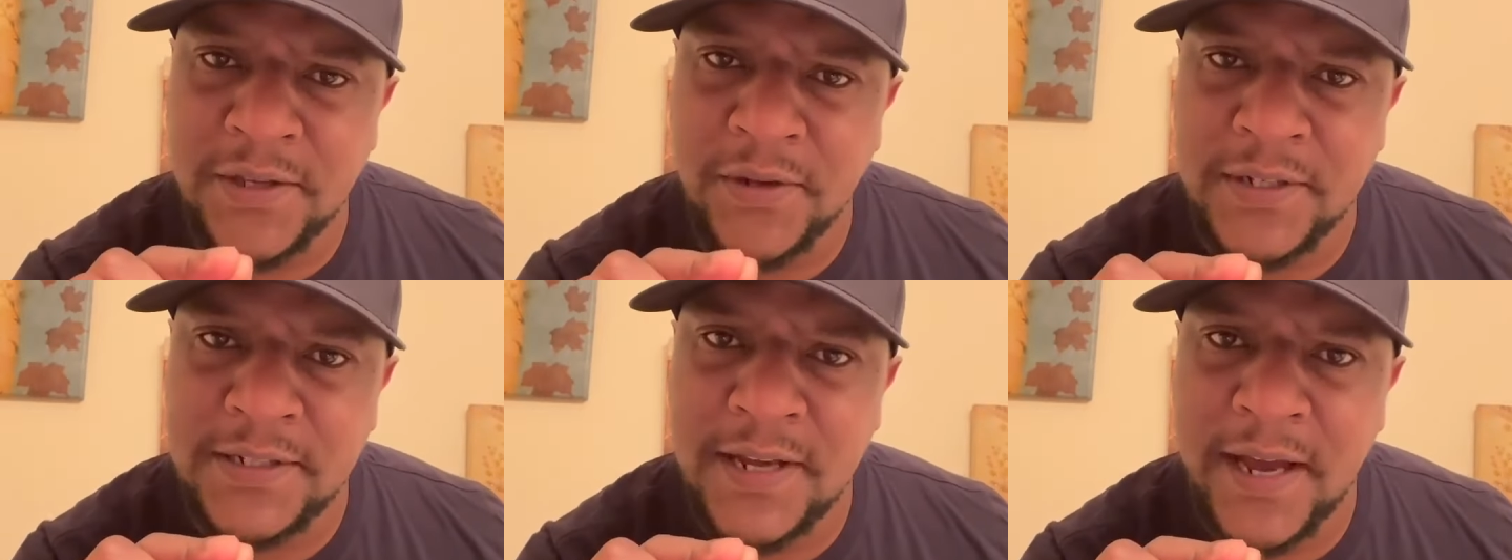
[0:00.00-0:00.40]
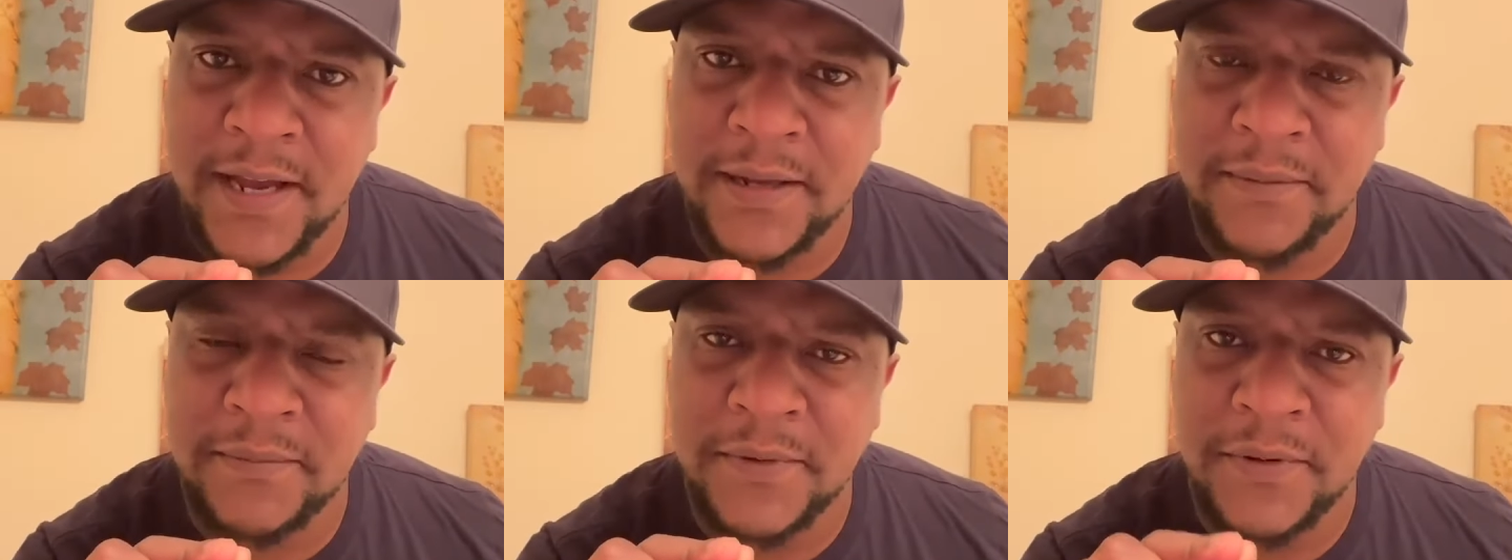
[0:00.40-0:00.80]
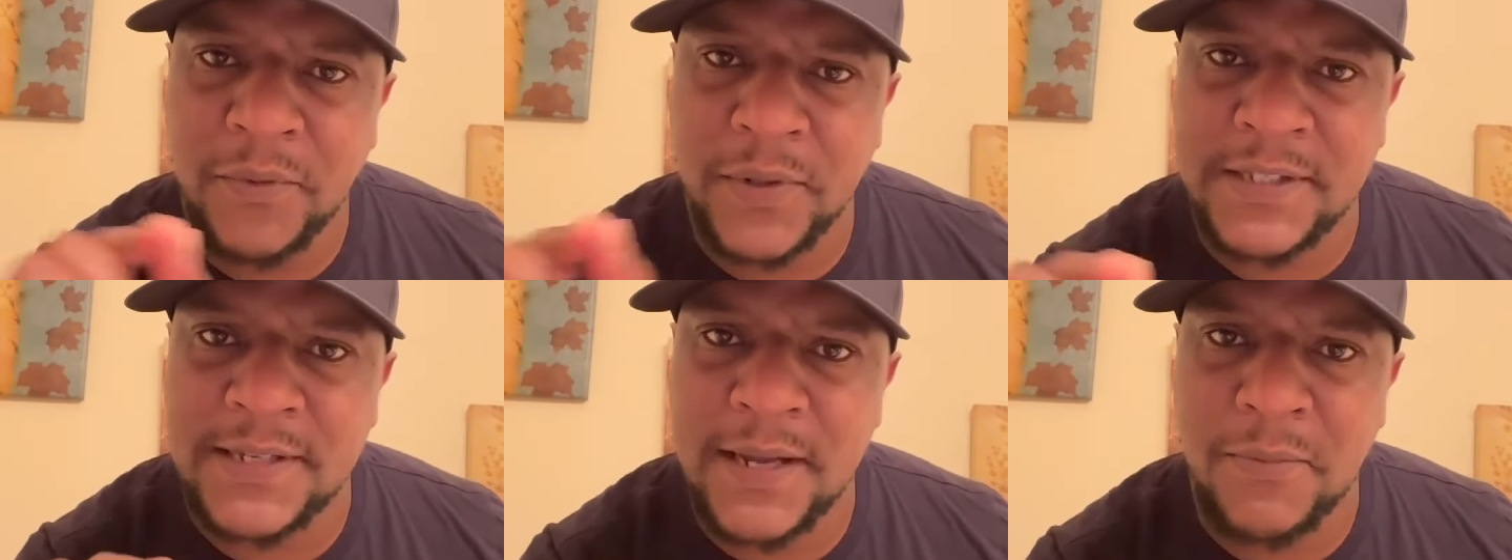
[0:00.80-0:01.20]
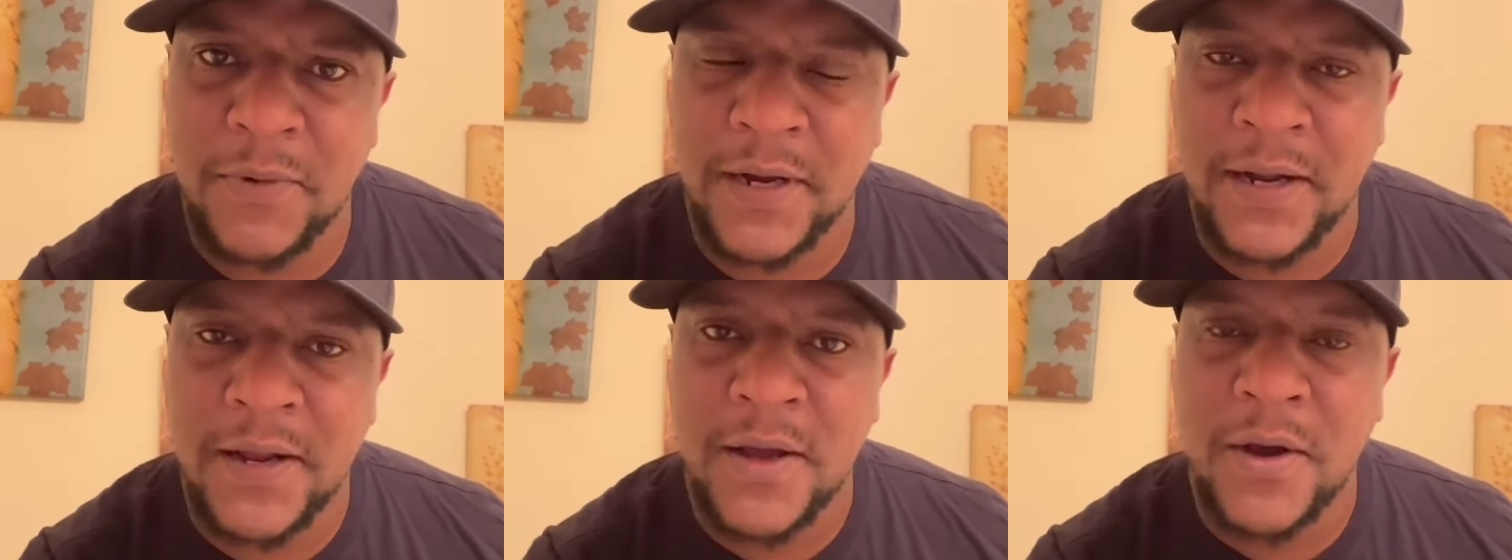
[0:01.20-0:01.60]
your time with
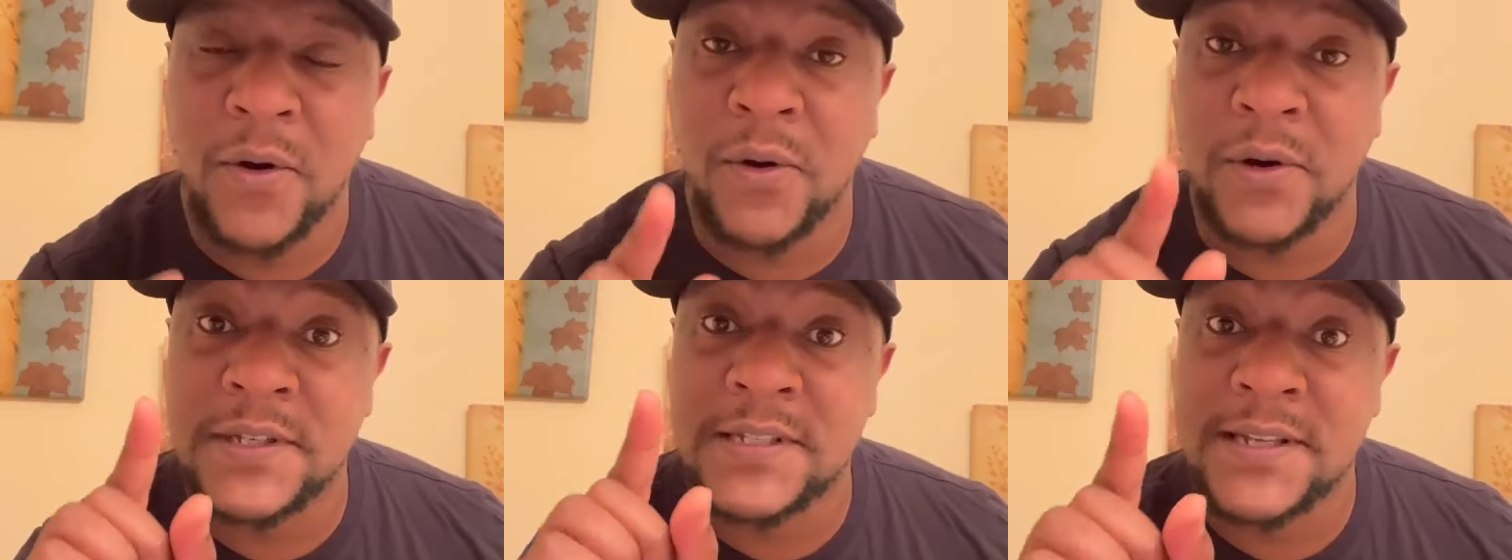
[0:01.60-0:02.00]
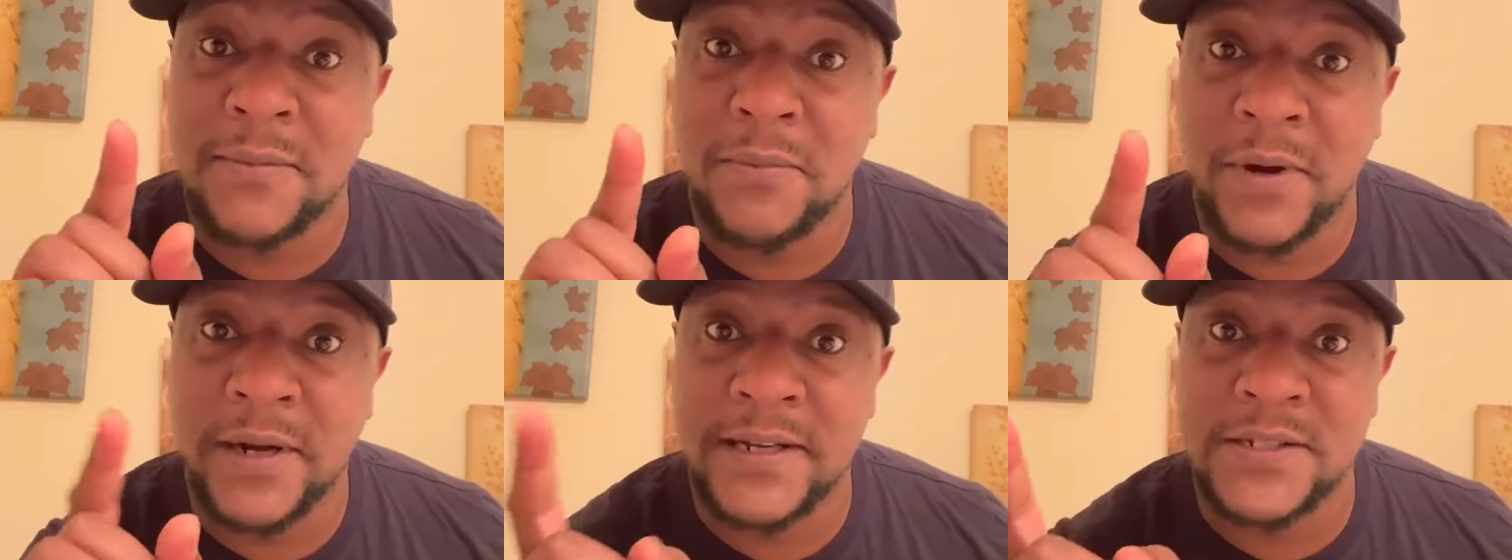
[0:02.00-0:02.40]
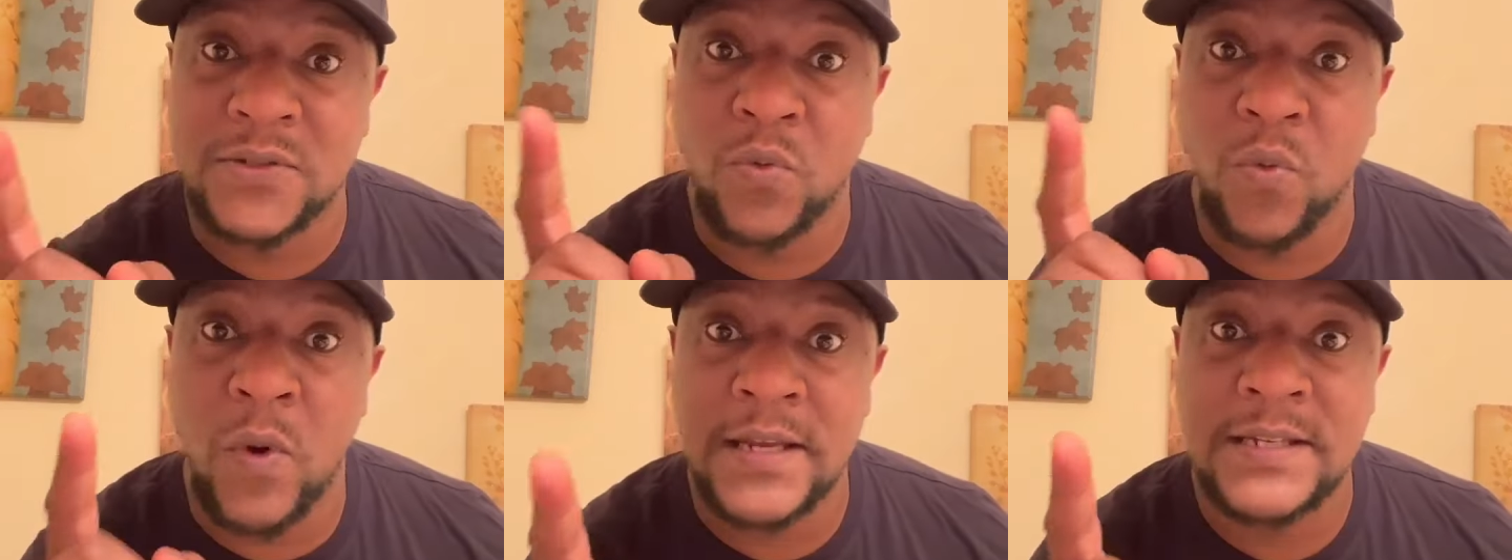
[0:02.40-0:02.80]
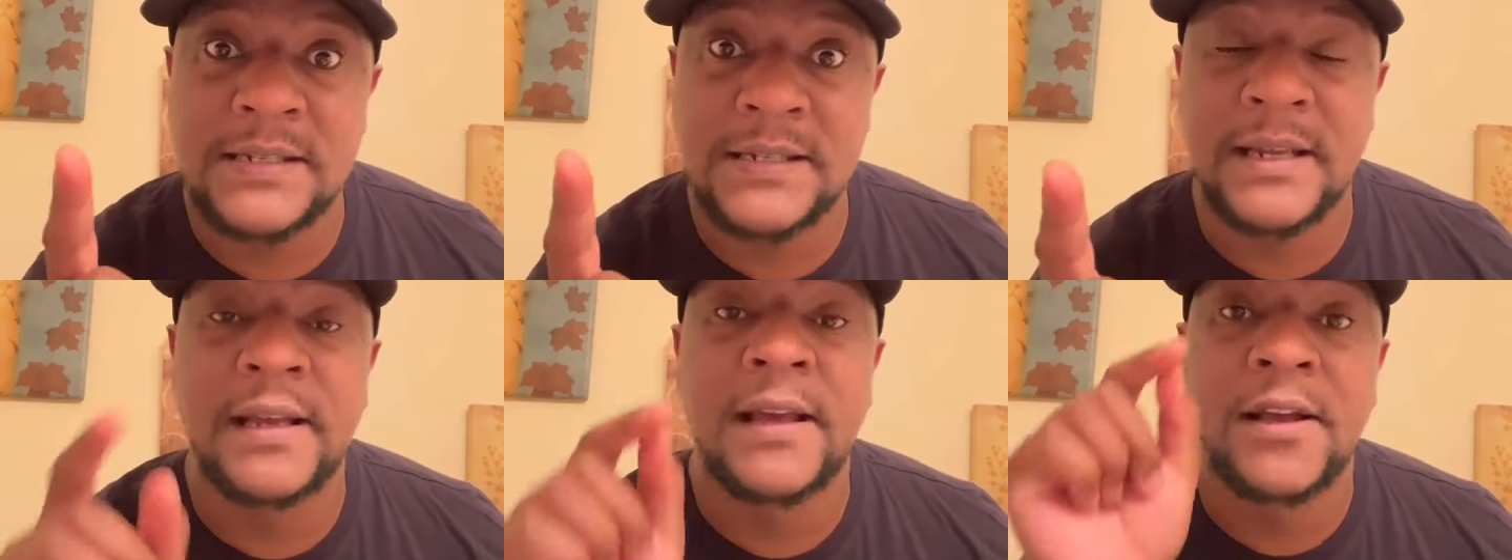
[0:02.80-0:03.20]
someone or someone is
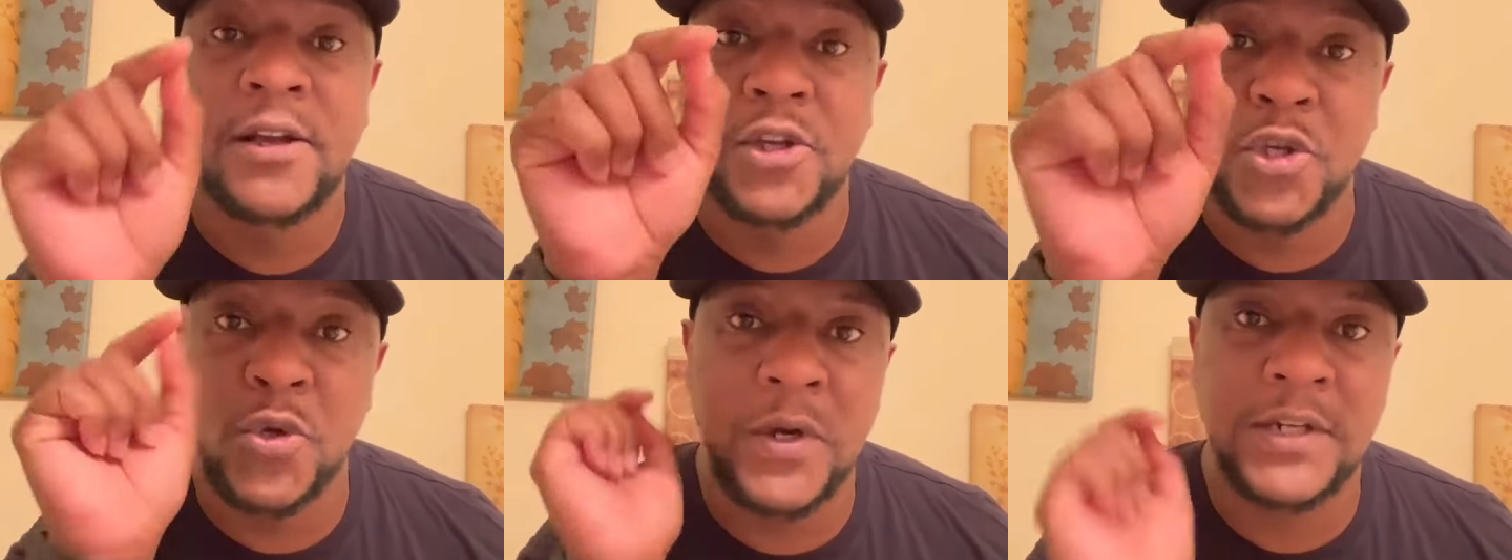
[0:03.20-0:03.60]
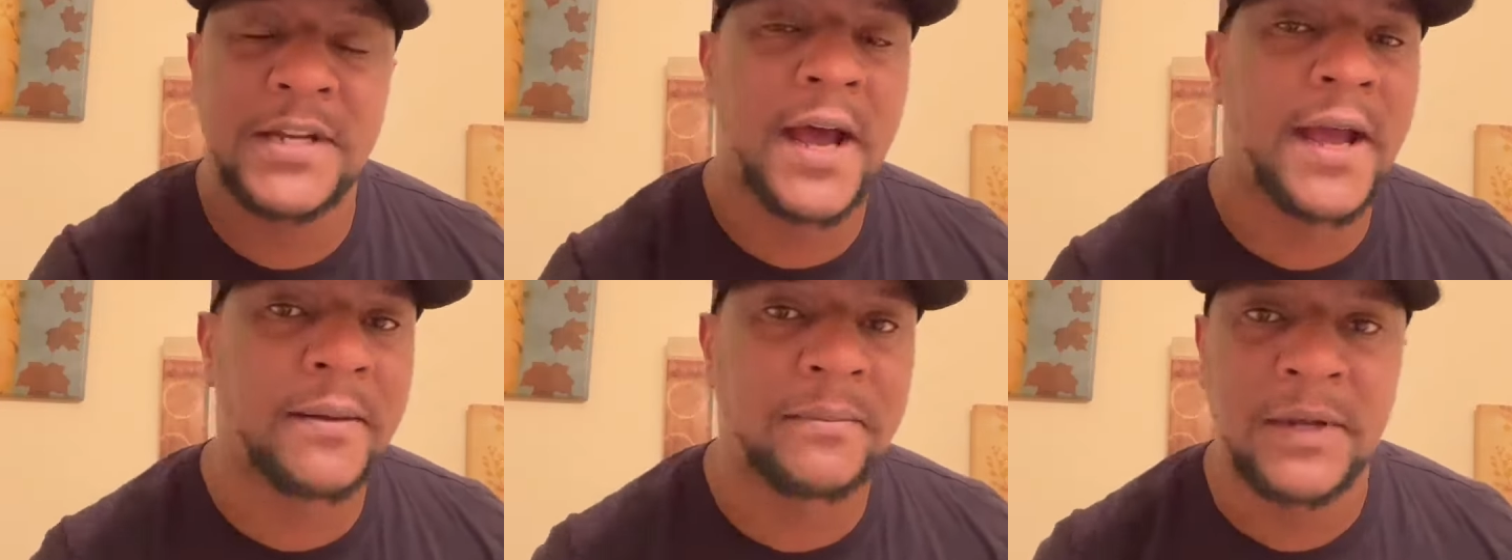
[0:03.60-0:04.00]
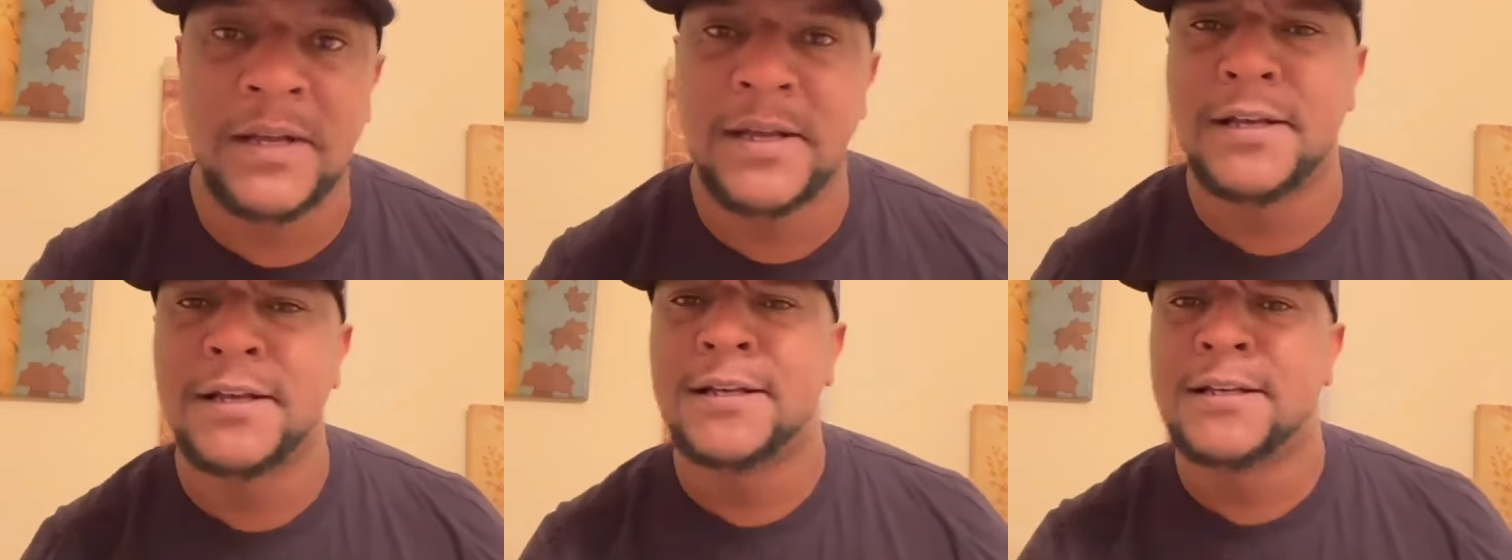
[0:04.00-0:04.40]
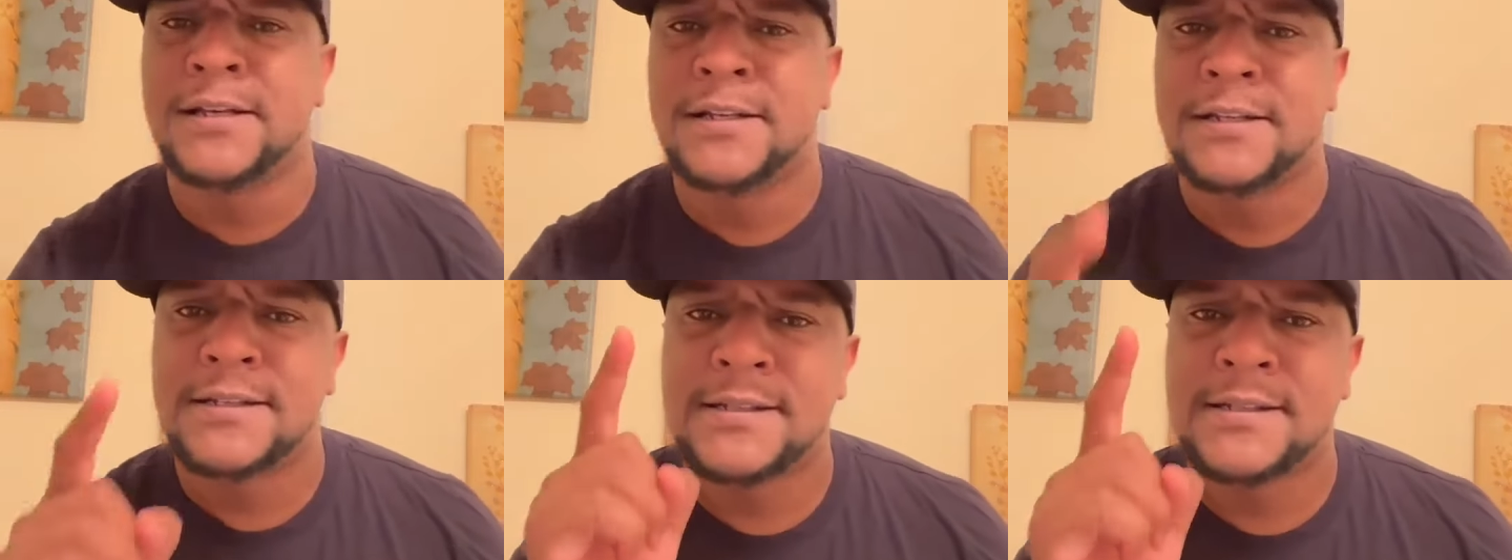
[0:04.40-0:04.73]
wasting your time.